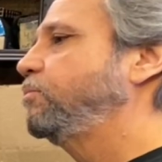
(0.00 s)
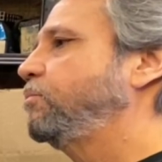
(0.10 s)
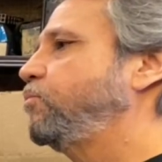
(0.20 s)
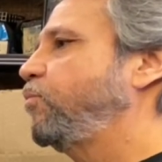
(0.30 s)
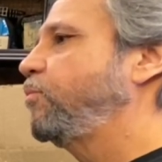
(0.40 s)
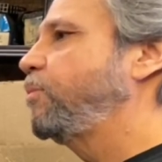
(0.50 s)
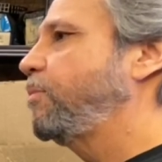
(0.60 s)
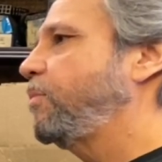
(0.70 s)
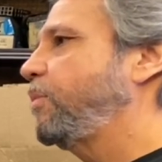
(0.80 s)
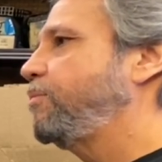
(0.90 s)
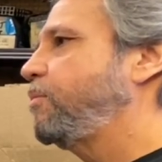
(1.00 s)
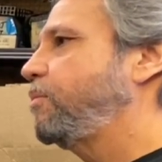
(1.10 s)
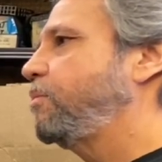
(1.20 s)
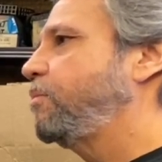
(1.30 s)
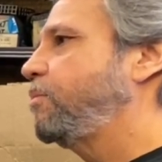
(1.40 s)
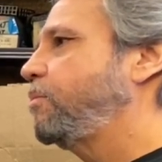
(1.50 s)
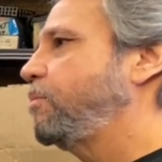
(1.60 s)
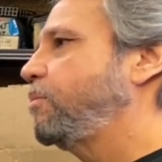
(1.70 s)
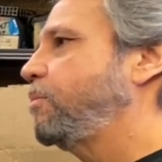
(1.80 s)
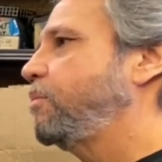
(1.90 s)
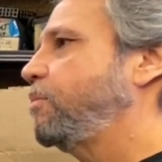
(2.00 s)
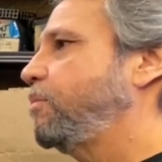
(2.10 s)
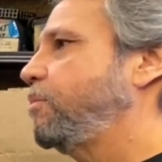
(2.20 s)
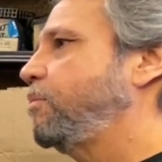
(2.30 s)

See, these were thin. Well, these were car blocks, thin.